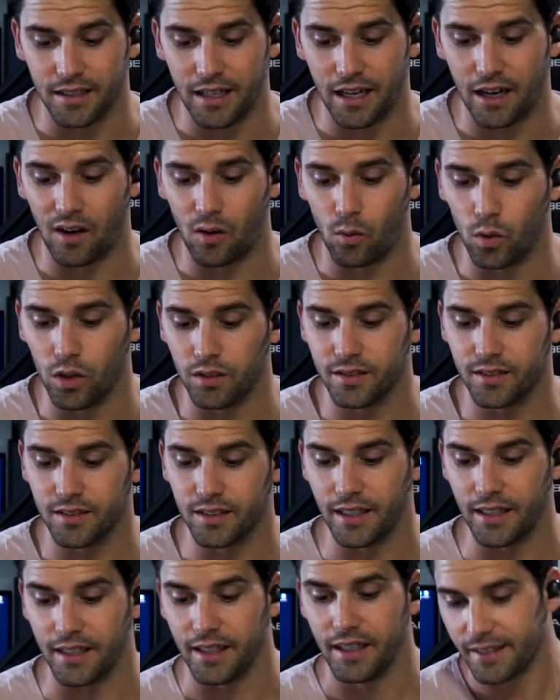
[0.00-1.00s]
Now, I will
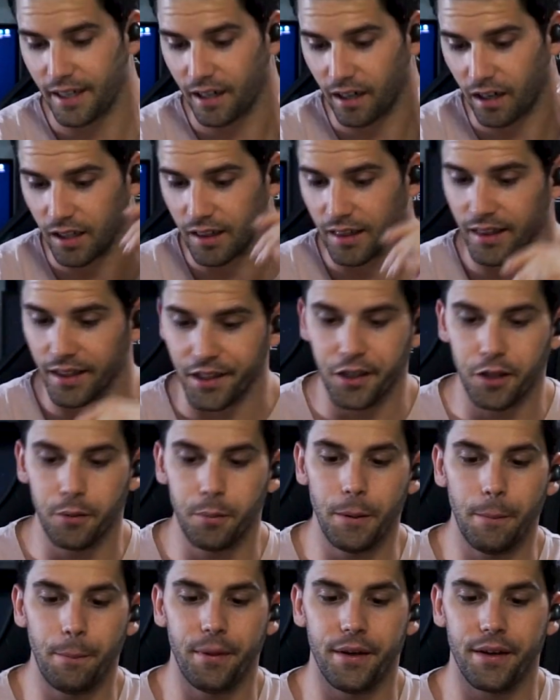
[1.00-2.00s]
say, they're a little
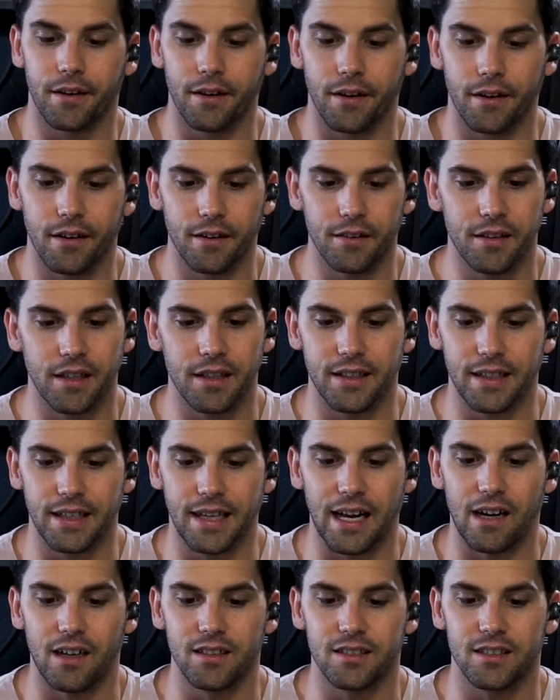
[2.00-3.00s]
bit bigger than the
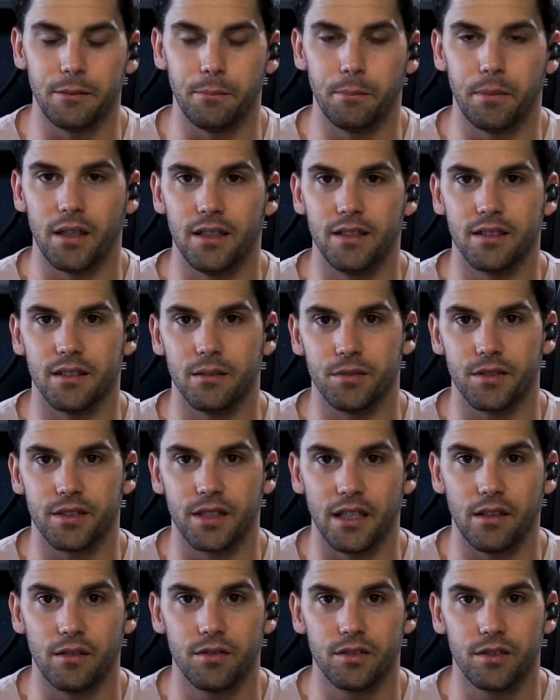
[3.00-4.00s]
Galaxy Buds
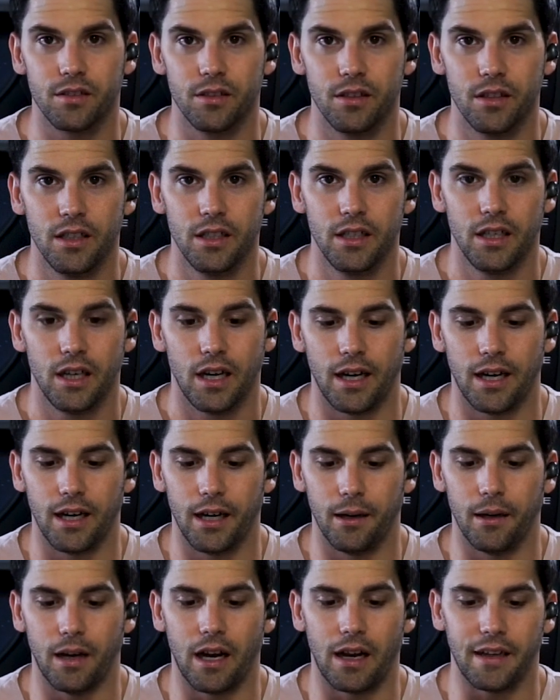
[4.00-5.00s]
themselves.
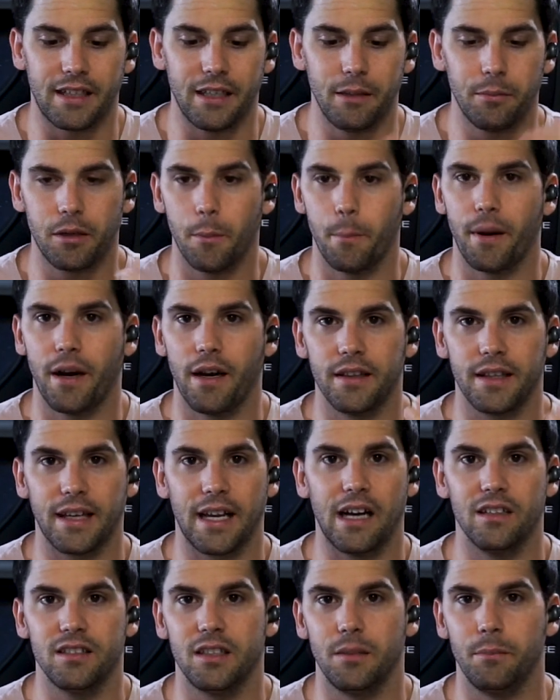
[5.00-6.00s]
I keep comparing the
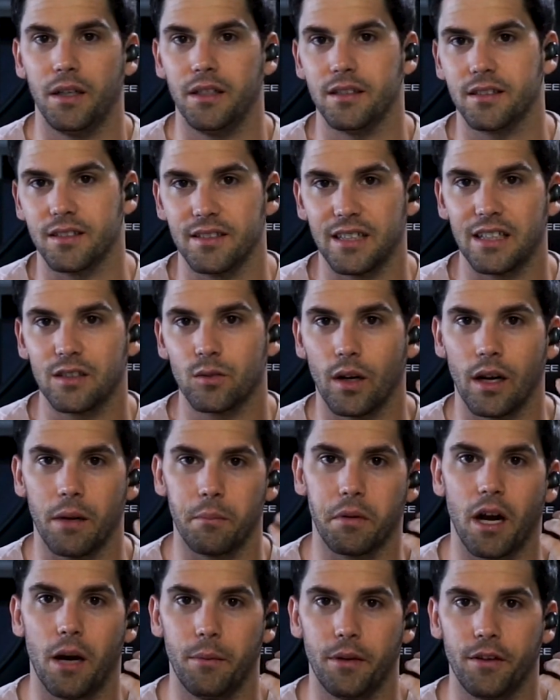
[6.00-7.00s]
Galaxy Buds because that's what
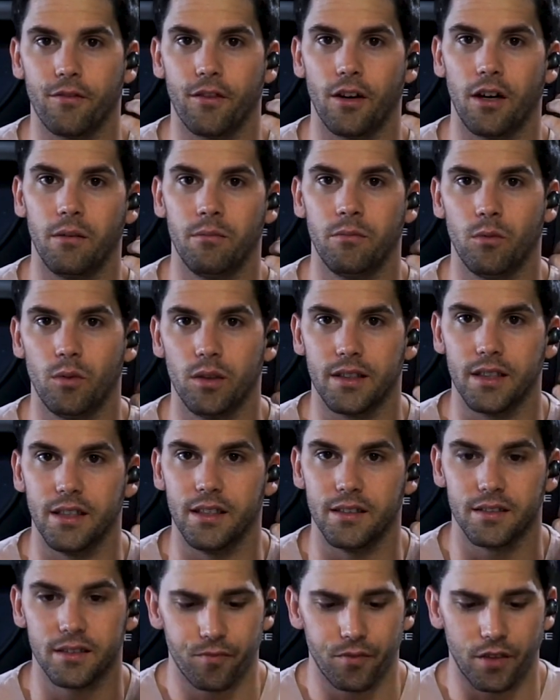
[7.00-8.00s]
I'm coming from with
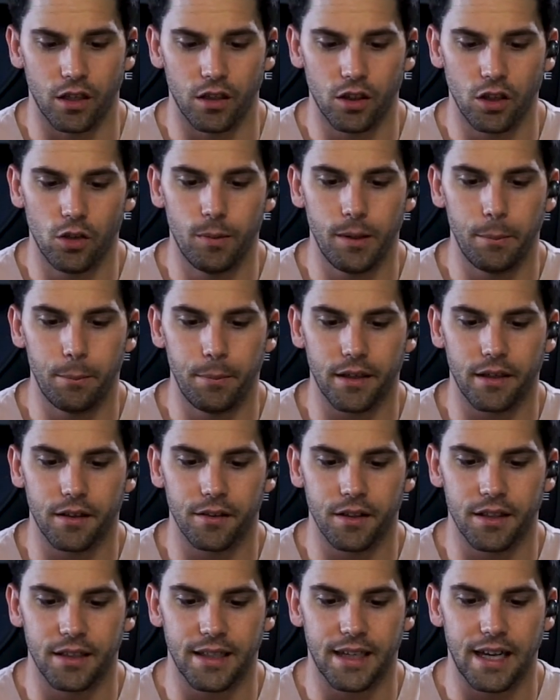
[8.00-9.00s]
these. They're a little bit bigger
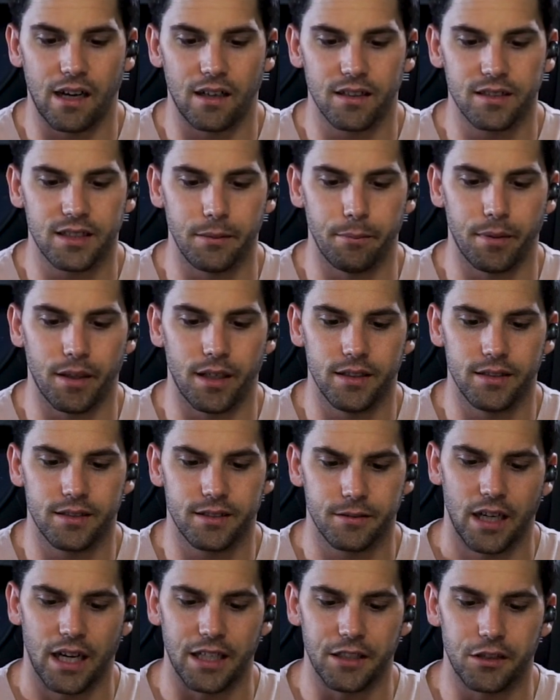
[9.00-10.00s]
than the Galaxy
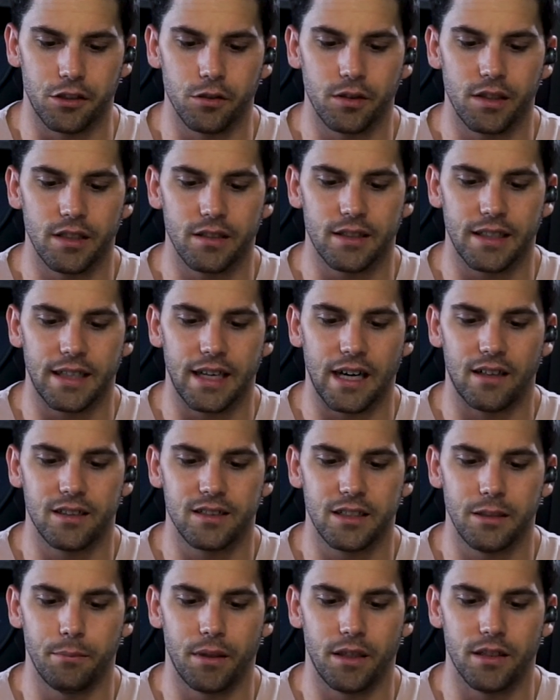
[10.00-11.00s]
Buds. I do think the
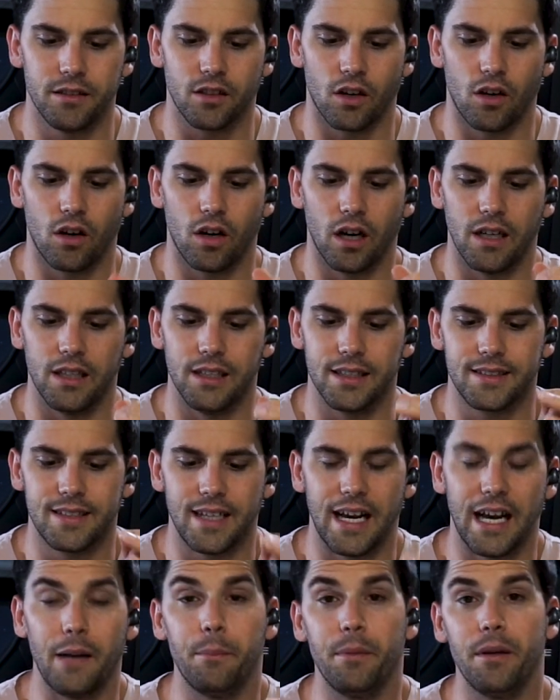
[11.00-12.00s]
Galaxy Buds are a
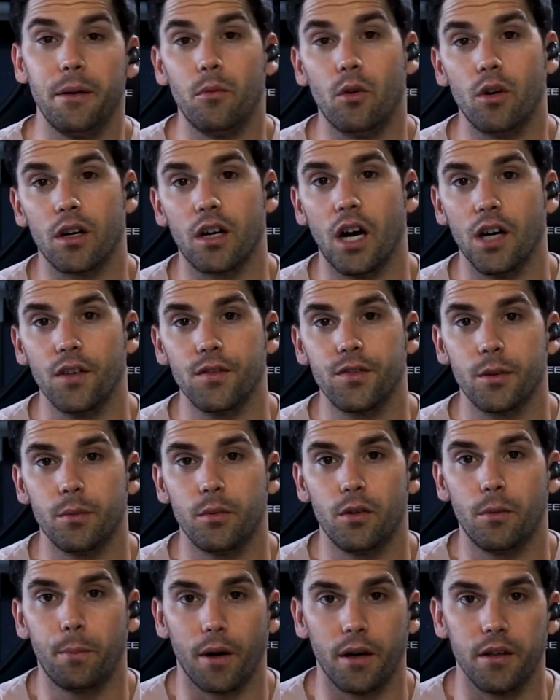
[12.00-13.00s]
tad bit more
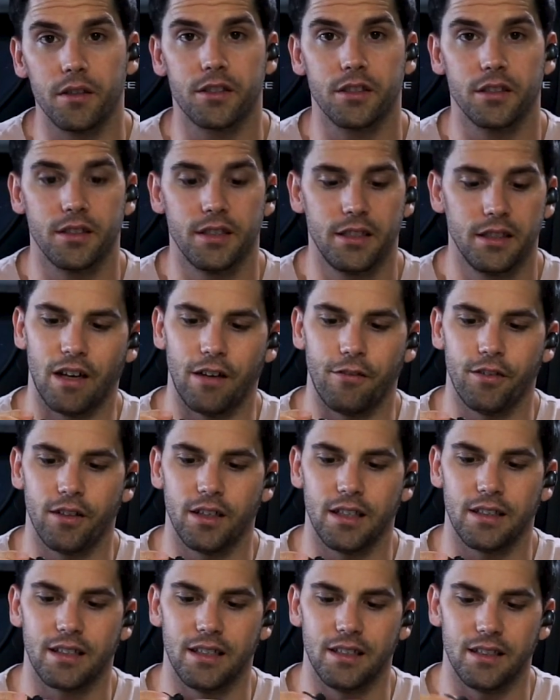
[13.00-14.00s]
comfortable personally. I feel
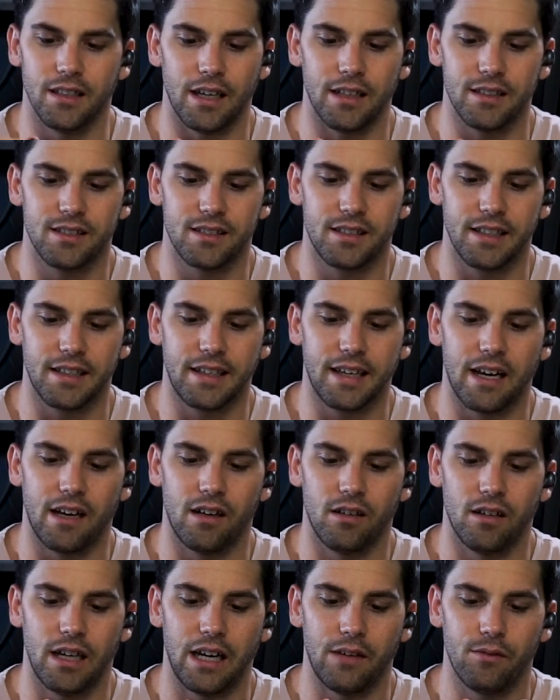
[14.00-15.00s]
like they stick
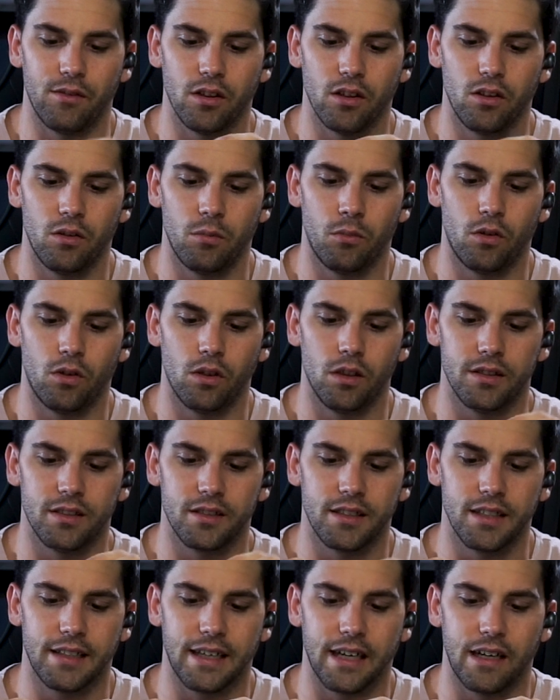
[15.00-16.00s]
out, have a little more
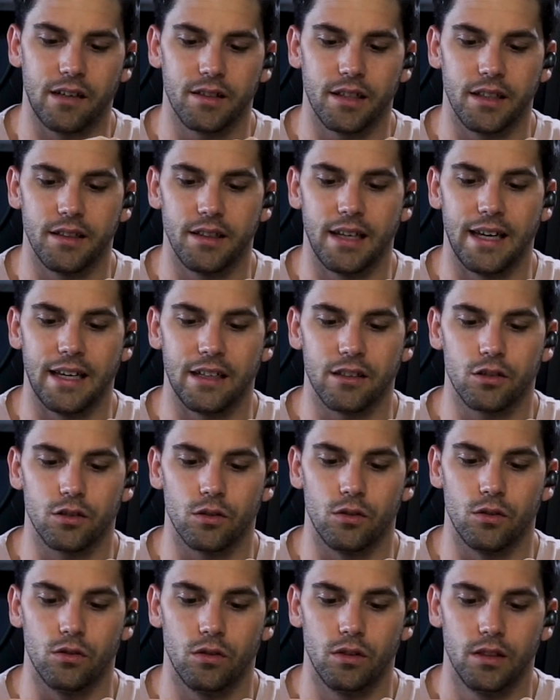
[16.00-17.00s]
stick out than the
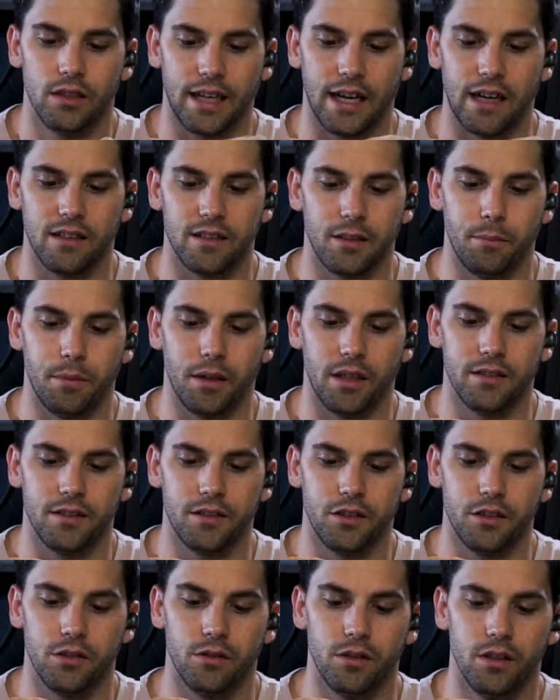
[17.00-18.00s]
actual Galaxy Buds
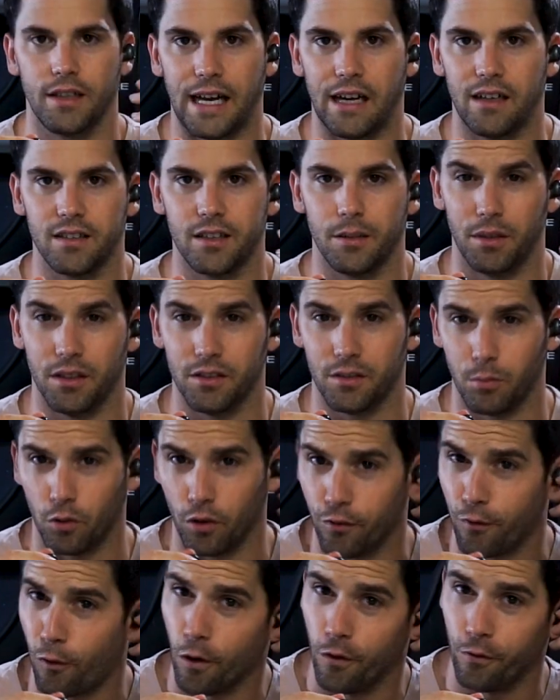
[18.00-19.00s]
do. Galaxy Buds
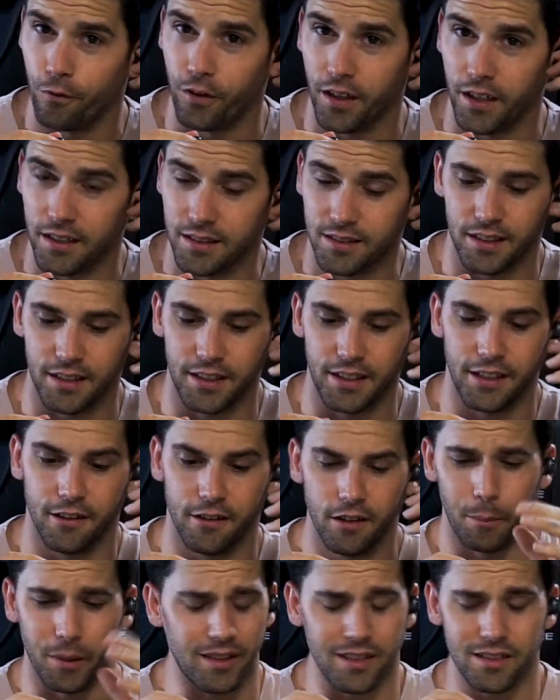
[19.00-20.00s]
more form-fitting to the
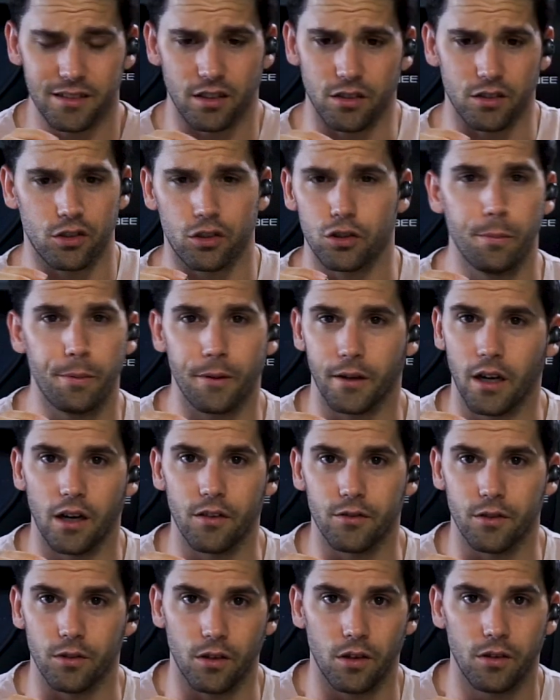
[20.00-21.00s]
ear. But these are super
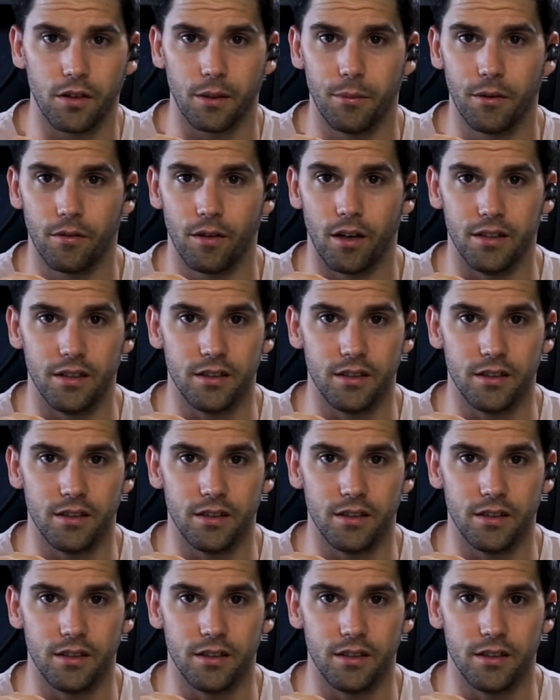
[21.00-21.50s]
comfortable, don't get me wrong.